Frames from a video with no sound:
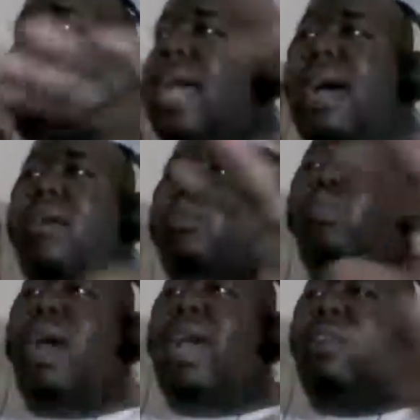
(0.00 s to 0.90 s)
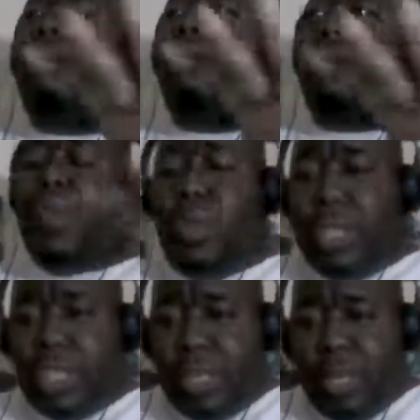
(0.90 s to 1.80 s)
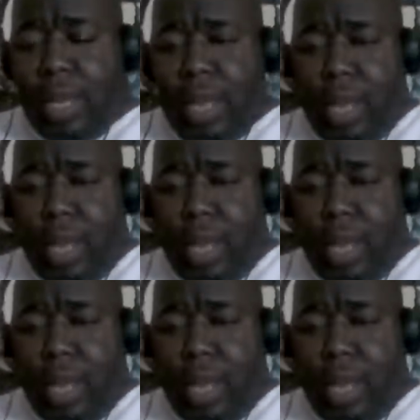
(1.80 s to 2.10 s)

downright foolish.